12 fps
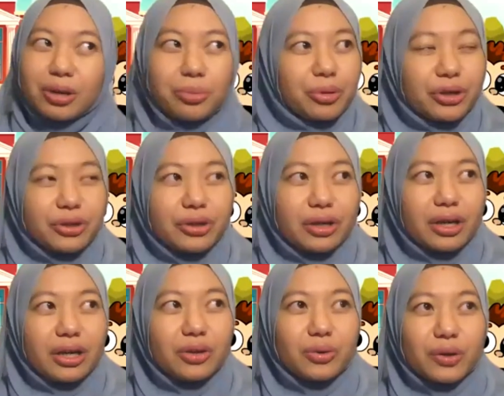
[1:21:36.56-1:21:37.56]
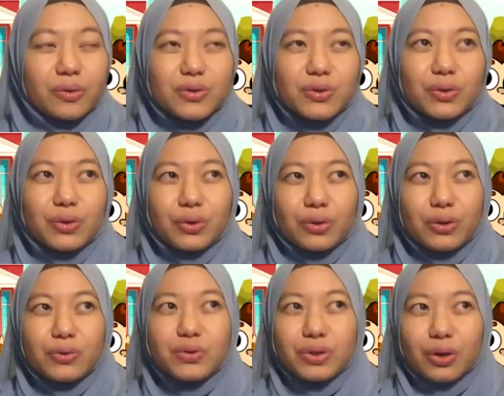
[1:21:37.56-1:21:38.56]
pre- uh, you can also
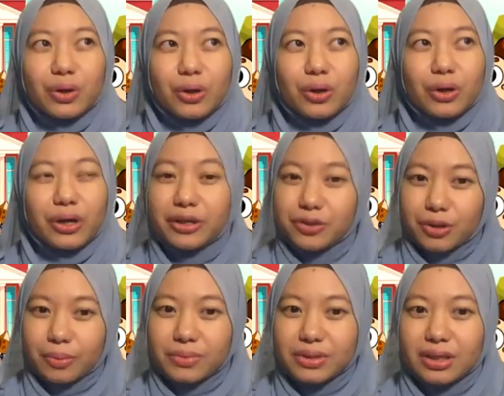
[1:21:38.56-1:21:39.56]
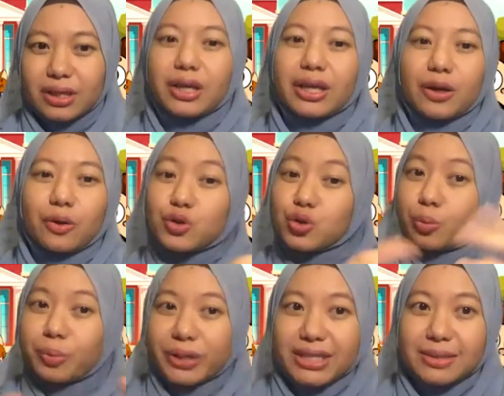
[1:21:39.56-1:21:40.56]
lose your eardrums it can also
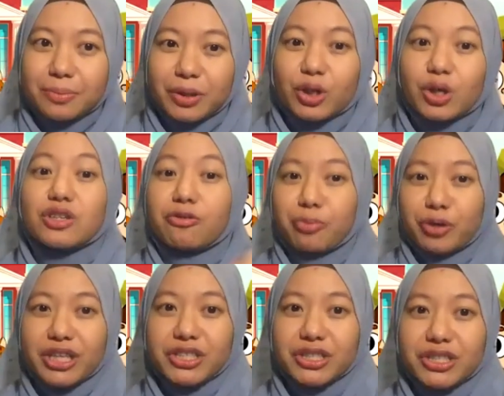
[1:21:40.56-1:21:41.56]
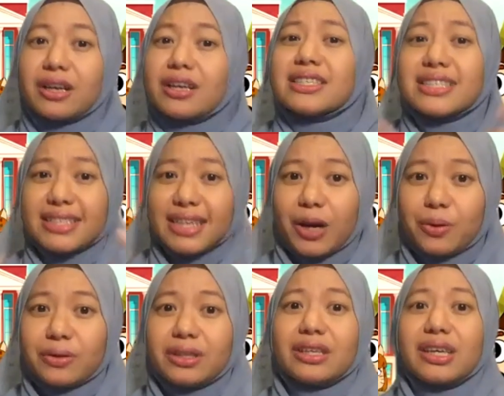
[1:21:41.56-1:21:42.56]
burst because of pressure
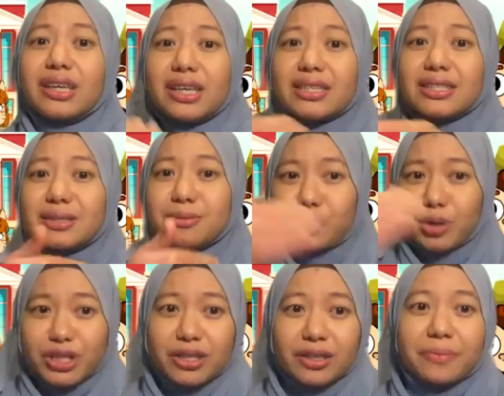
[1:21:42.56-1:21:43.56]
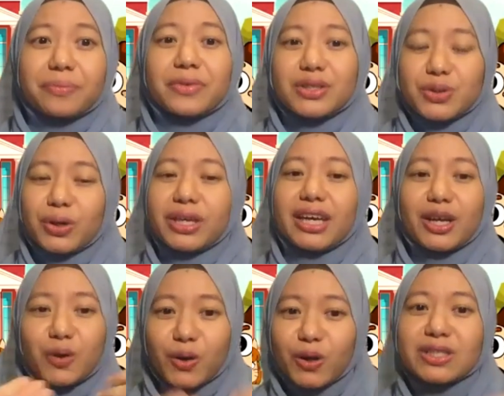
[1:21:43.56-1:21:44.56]
sound is pressure so it can
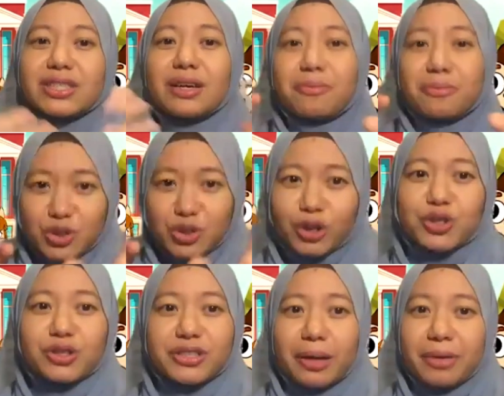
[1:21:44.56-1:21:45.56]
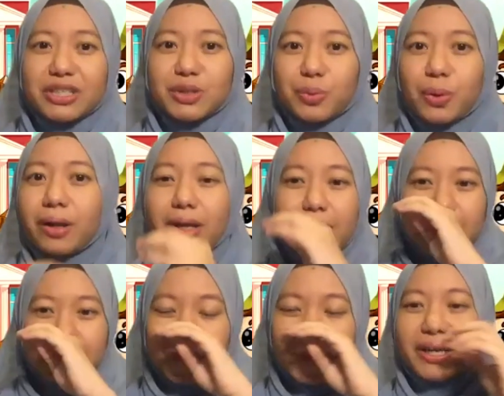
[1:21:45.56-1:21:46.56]
cause structural damage as well
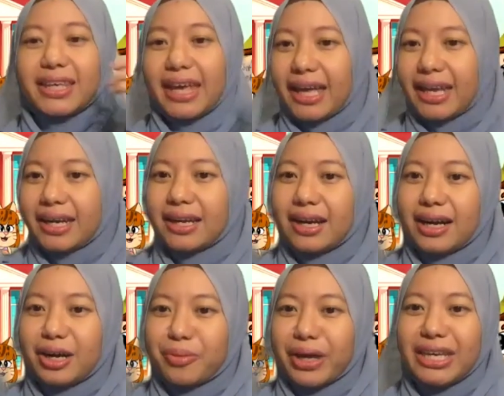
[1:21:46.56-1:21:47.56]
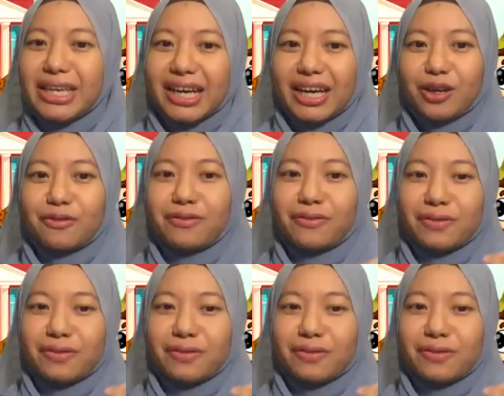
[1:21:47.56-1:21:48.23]
so again uh, any kind of